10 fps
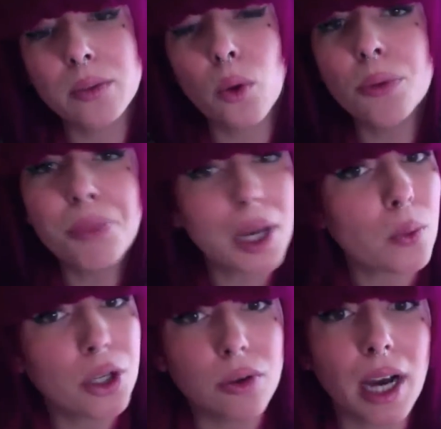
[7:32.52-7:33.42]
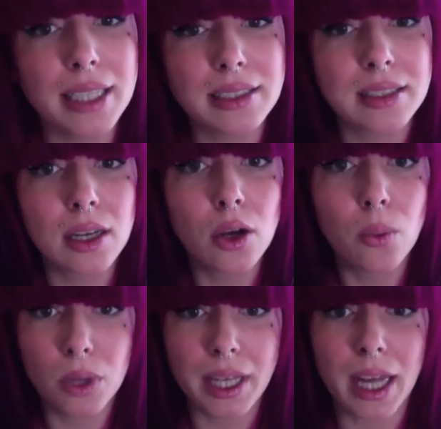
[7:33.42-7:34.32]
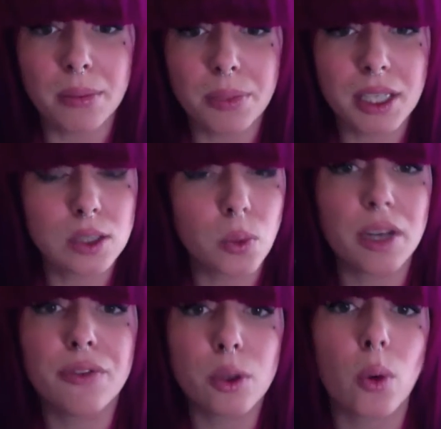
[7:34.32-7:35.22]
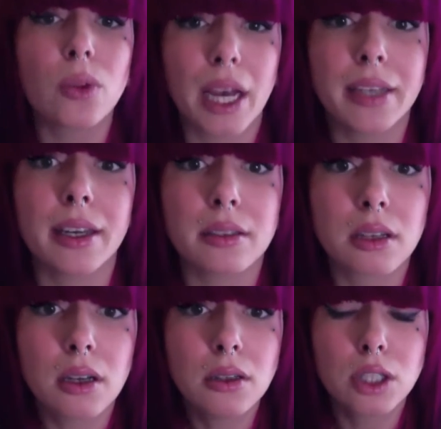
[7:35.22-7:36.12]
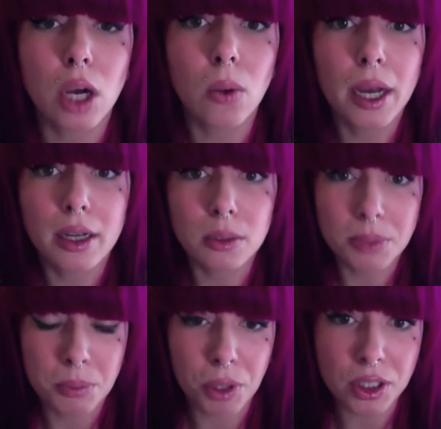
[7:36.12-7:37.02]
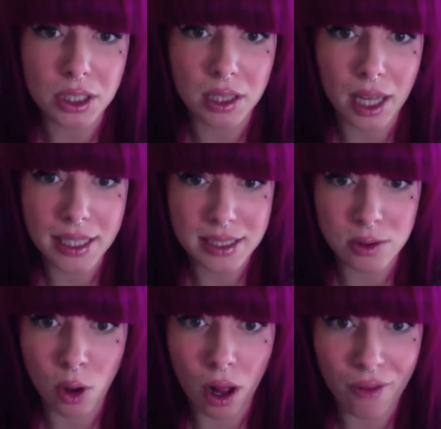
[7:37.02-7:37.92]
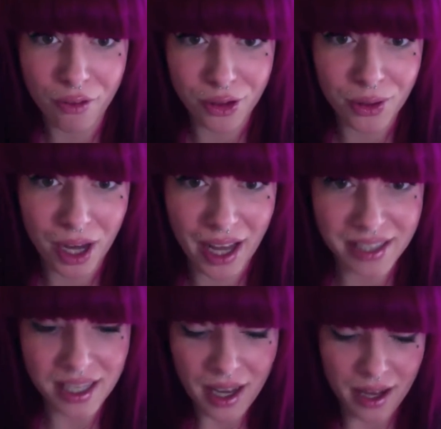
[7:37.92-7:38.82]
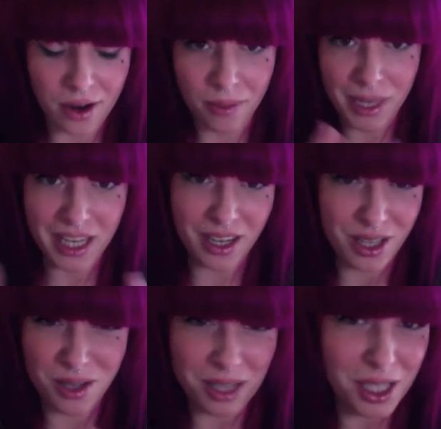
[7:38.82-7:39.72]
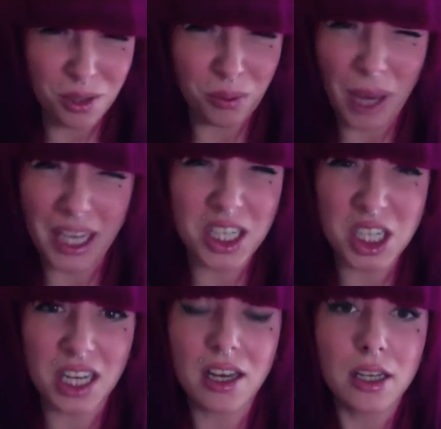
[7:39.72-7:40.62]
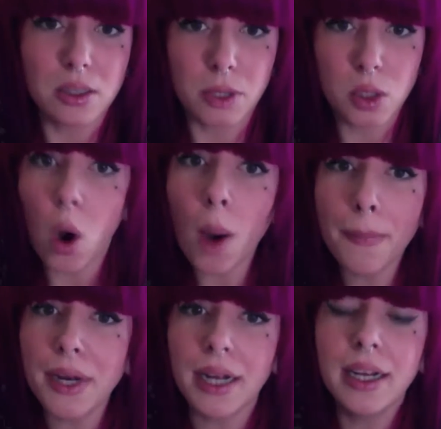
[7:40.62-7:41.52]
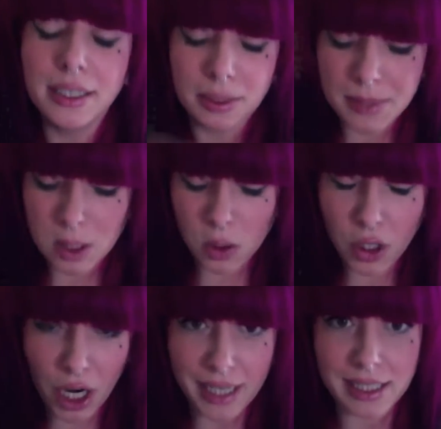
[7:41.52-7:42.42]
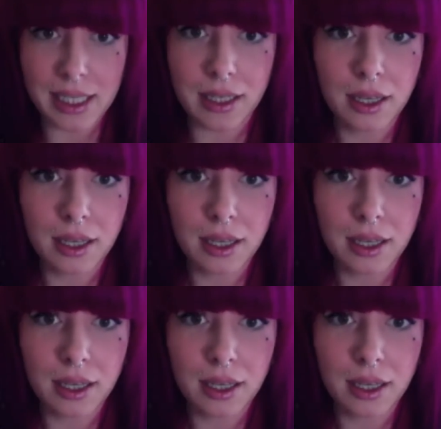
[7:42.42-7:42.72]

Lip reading: won't pick what you guys will get, because what if you don't like it? So it'll be personalized and all for you guys, and I'll make it a cute little packaging. So when you open it, it's gonna be so crazy